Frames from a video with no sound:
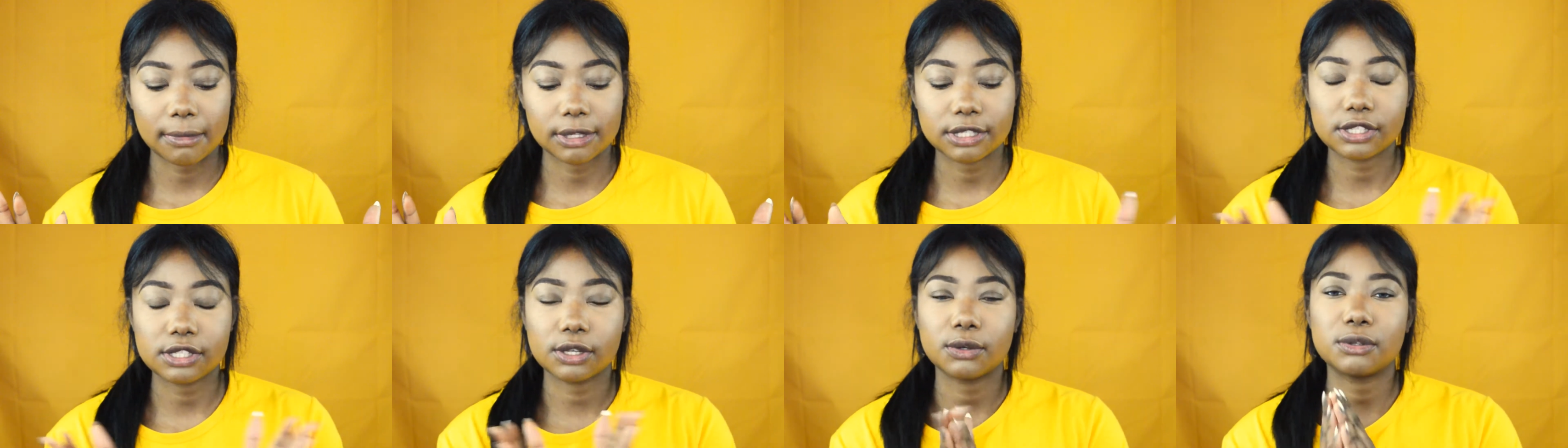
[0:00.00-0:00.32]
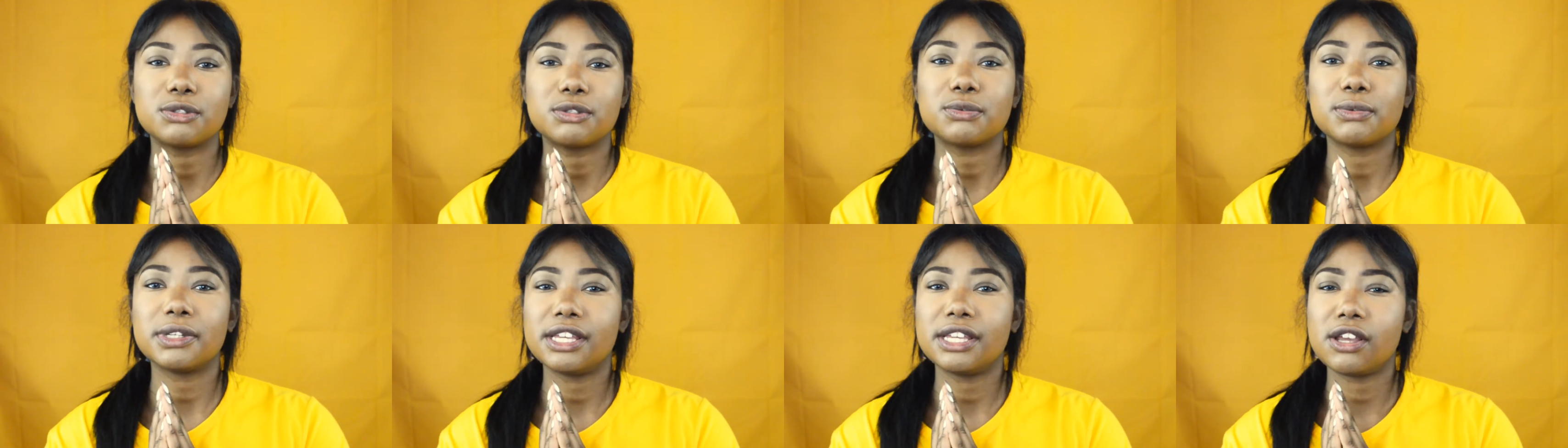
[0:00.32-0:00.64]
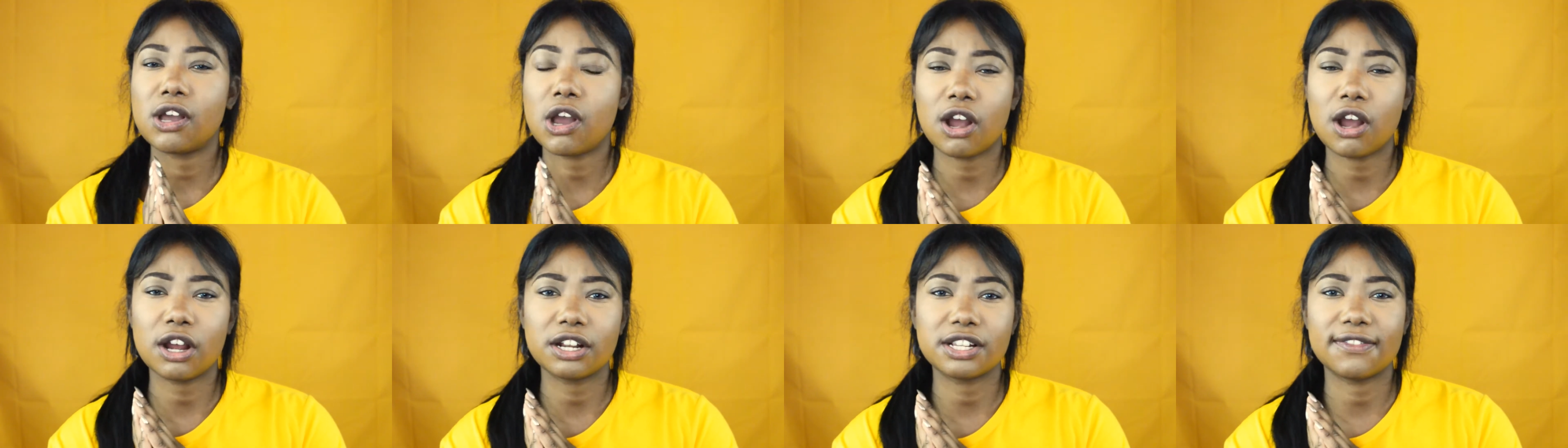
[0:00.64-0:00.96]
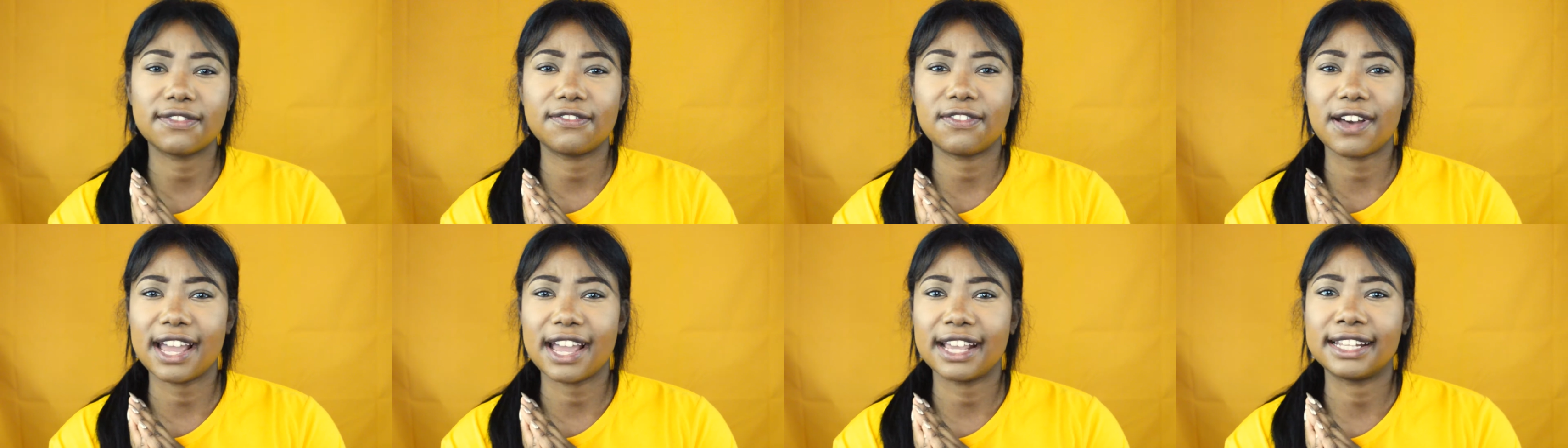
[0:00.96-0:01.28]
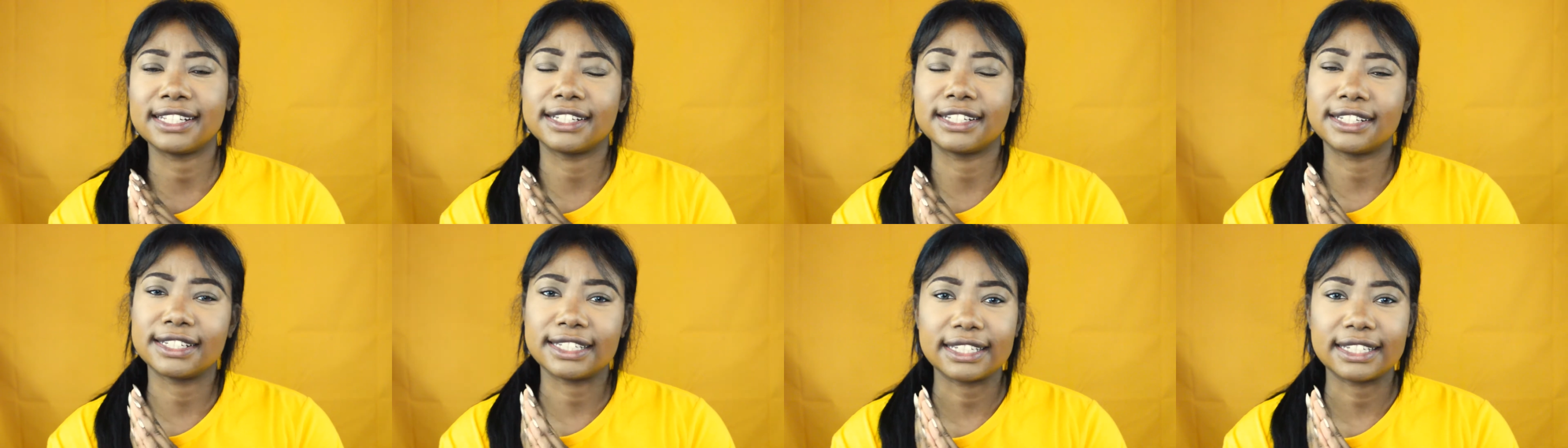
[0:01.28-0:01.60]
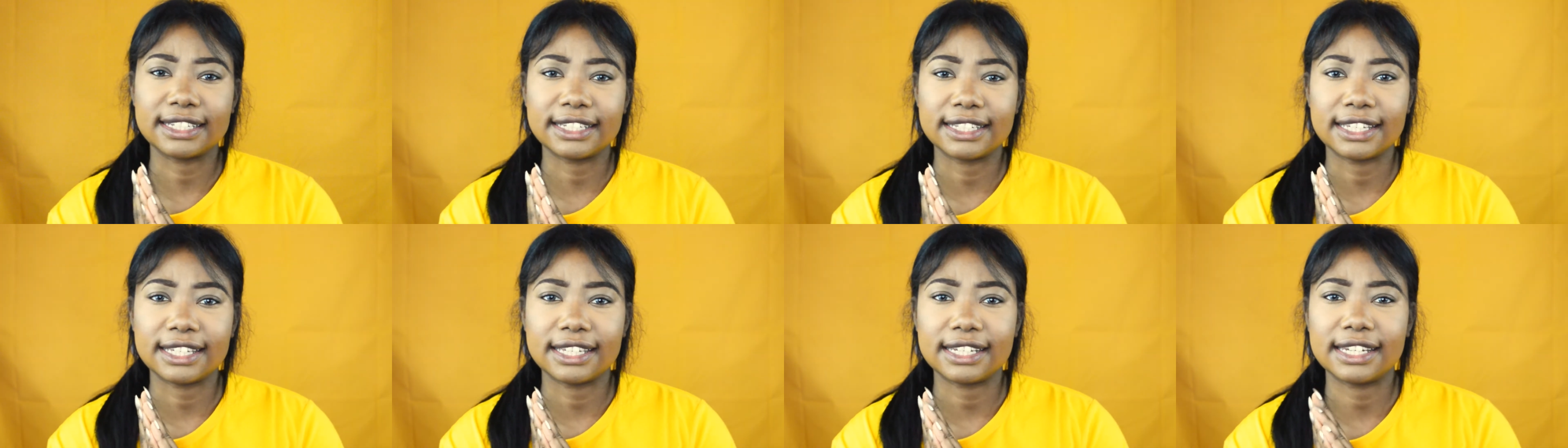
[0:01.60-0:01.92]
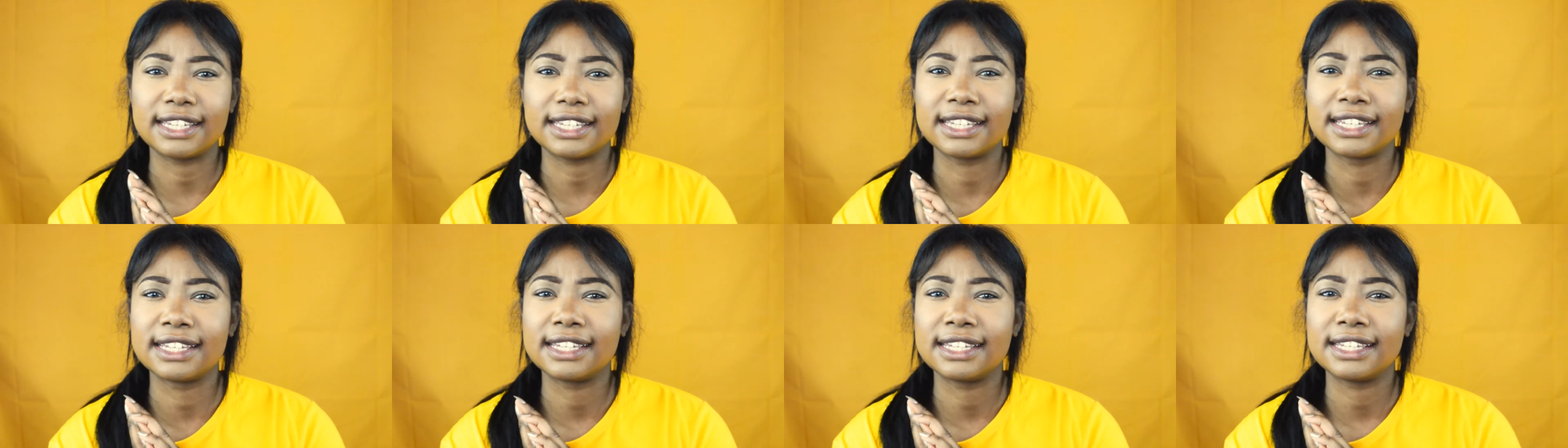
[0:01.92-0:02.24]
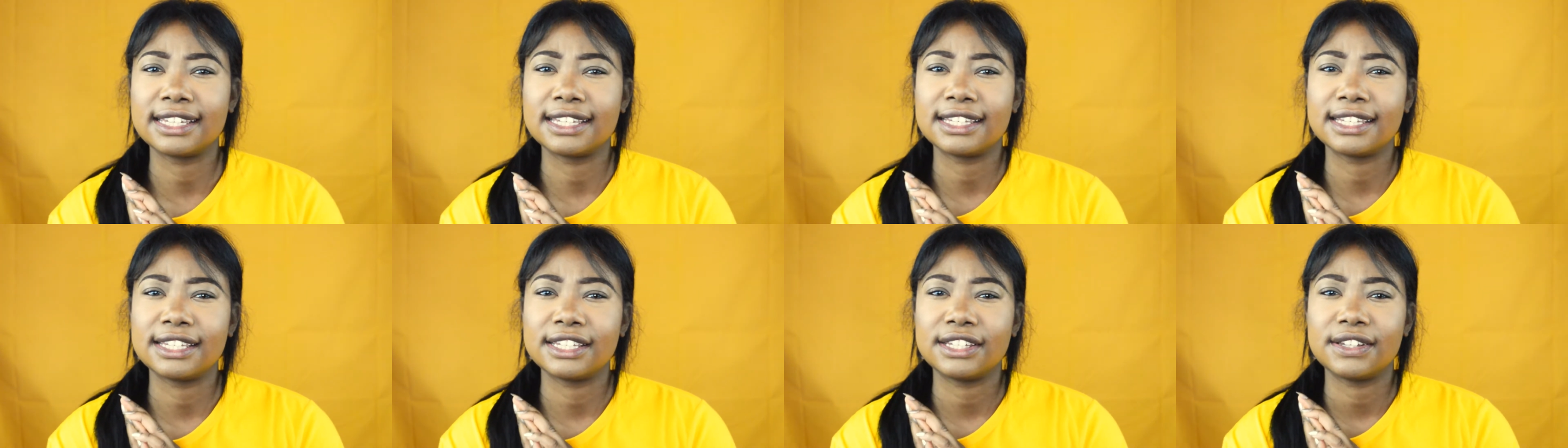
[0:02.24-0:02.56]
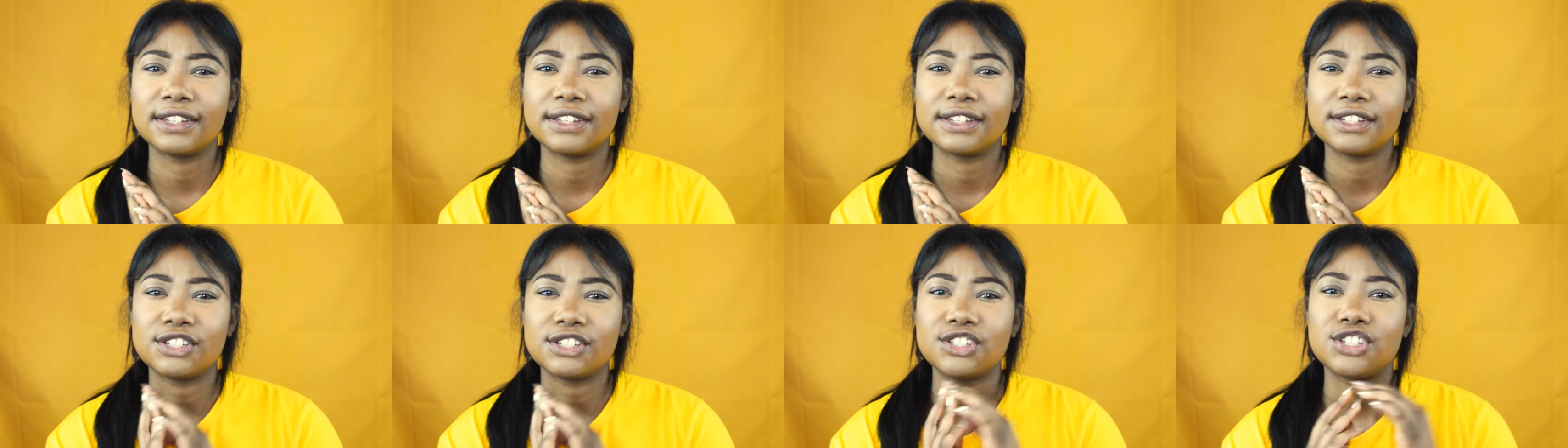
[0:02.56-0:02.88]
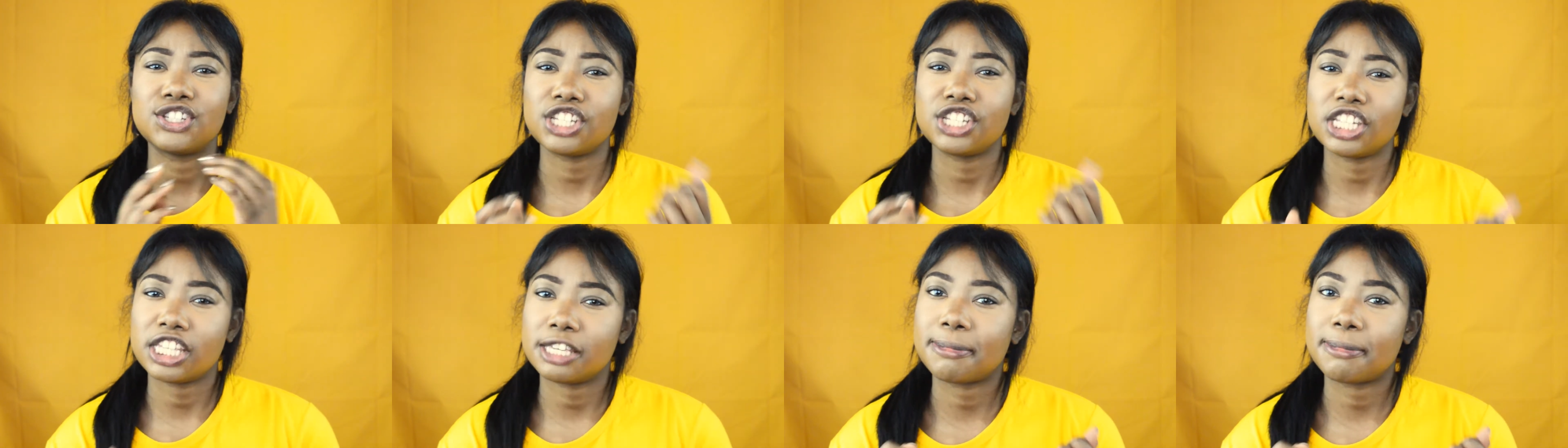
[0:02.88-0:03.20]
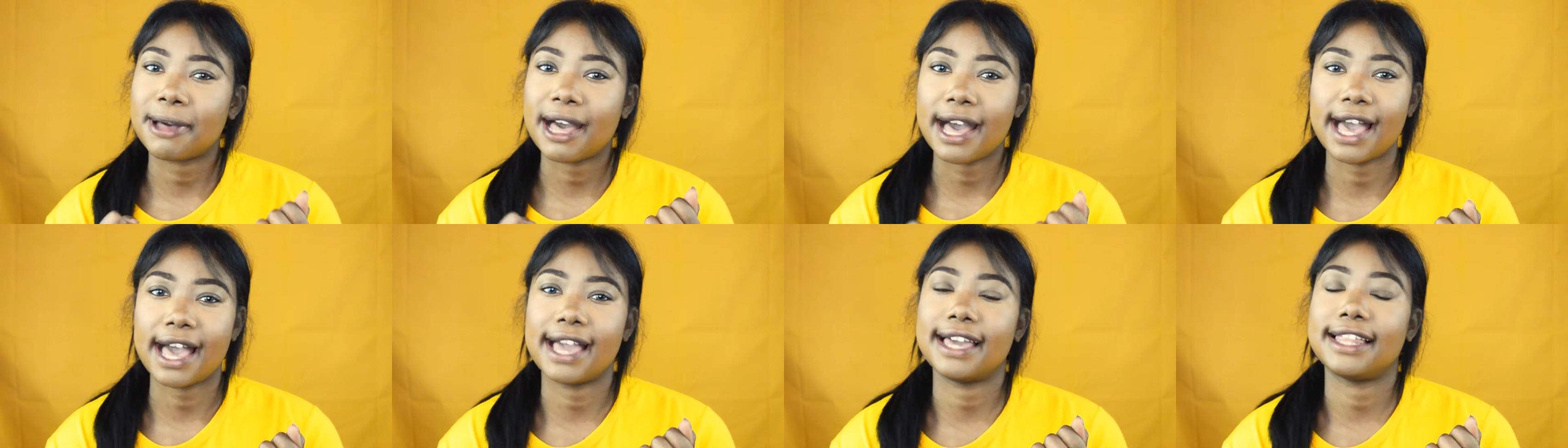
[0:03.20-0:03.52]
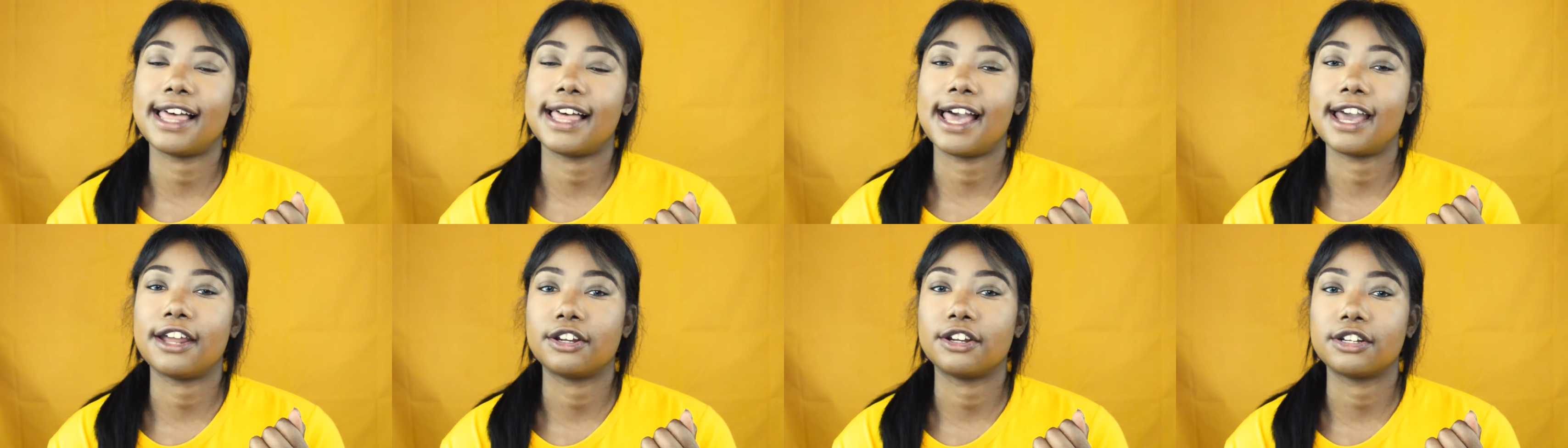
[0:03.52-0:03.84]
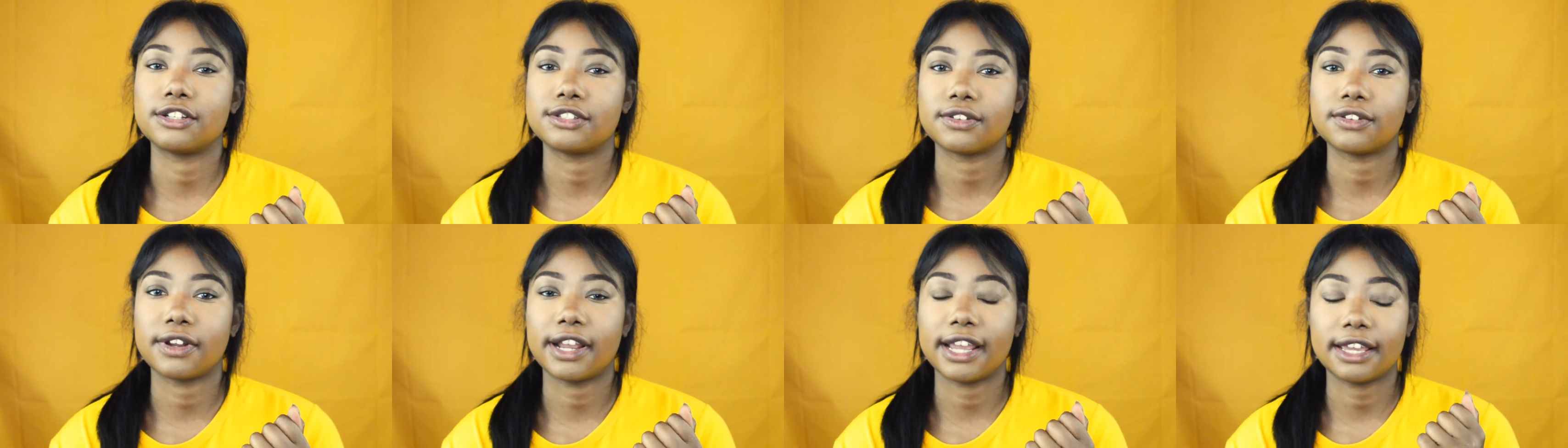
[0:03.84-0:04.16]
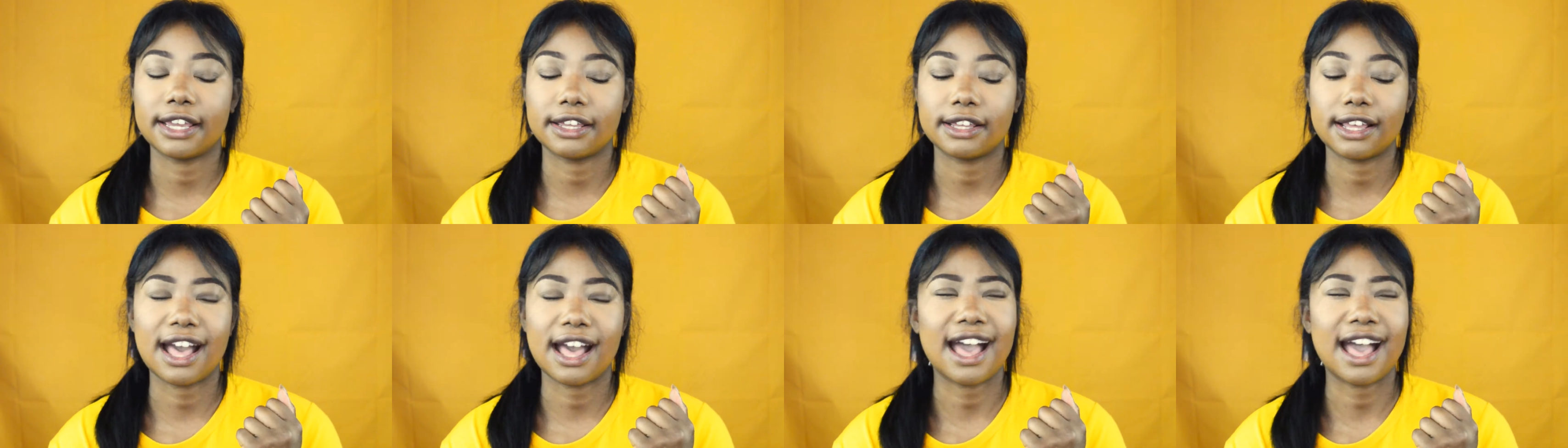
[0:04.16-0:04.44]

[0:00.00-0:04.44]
So it's really hard to find good cheap highlighters, right?